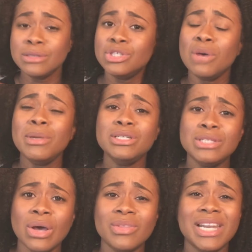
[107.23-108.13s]
So much
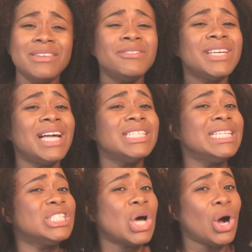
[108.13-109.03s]
so that I've even gotten
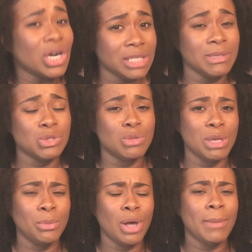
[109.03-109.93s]
into arguments with
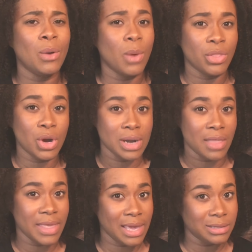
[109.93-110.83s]
people about whether or
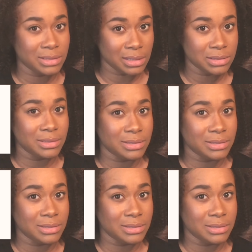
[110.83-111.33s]
not they exist.